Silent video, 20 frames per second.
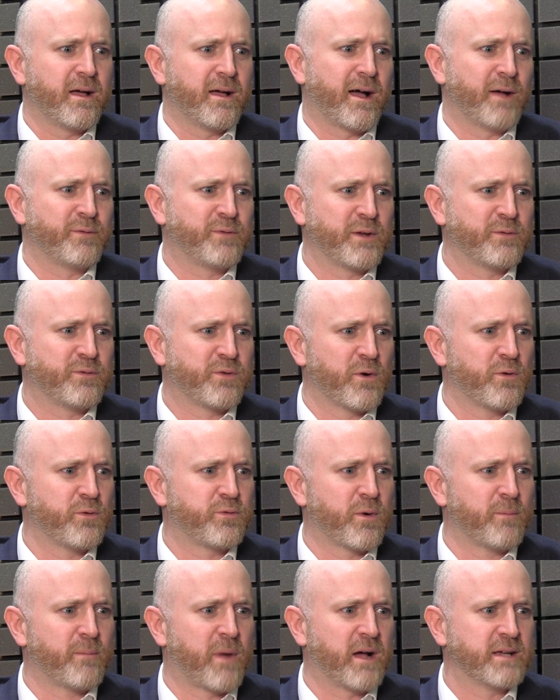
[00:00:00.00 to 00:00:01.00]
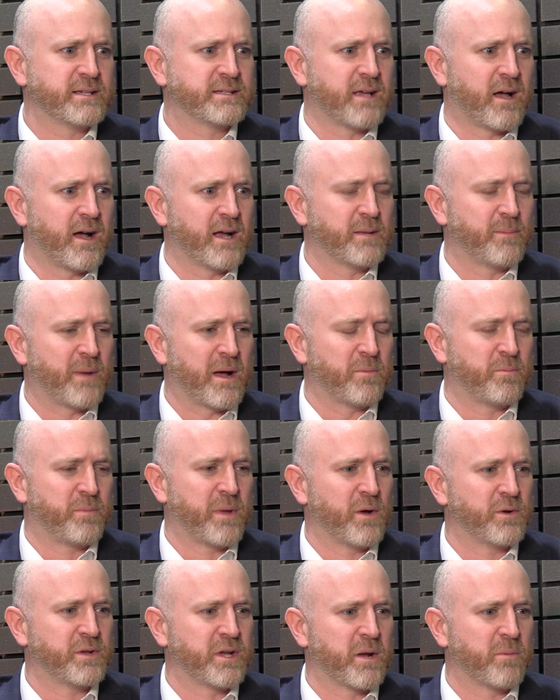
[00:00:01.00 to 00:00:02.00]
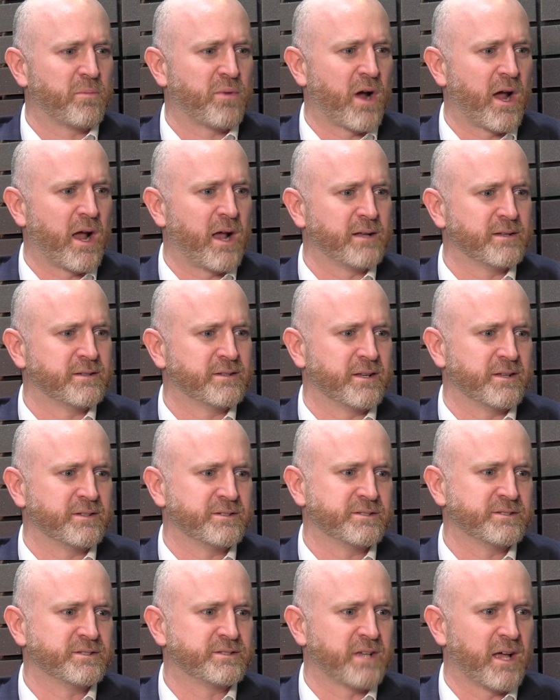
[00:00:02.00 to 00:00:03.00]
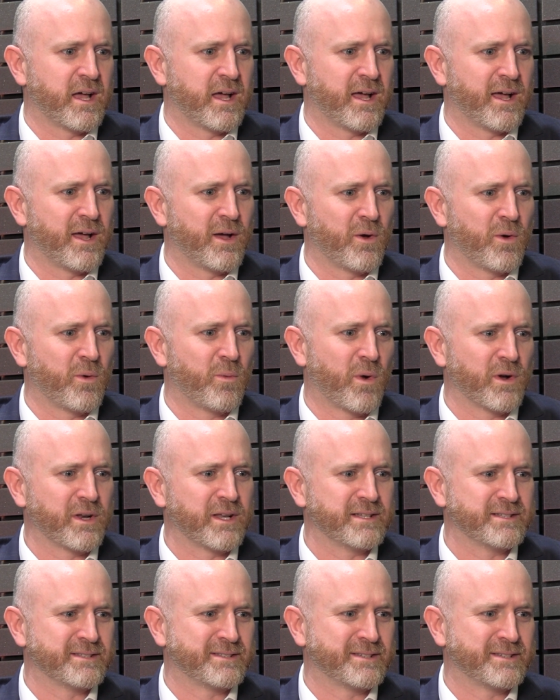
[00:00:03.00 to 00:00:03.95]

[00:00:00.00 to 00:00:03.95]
I think from my side about building a brand and wanting